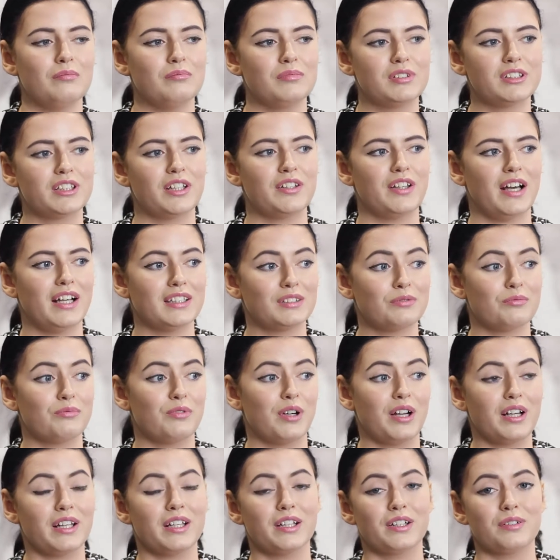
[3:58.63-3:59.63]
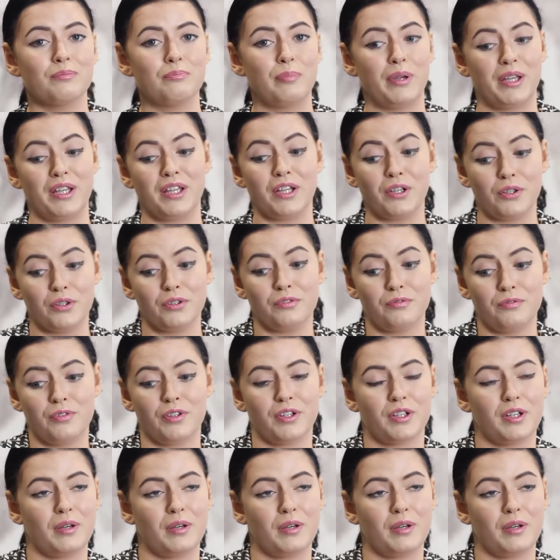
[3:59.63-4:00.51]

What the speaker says: so that's really been good for the